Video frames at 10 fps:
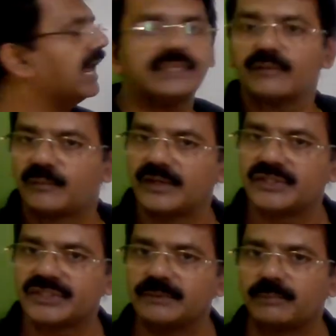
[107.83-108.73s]
and the
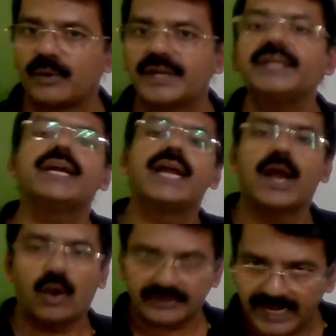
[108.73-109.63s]
finishing point
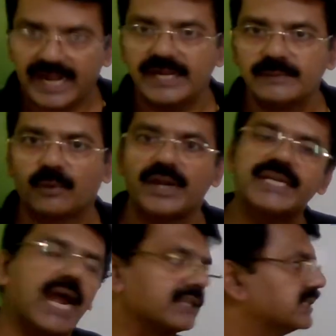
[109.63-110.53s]
or the end
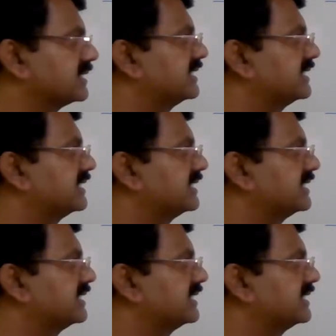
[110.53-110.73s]
point are the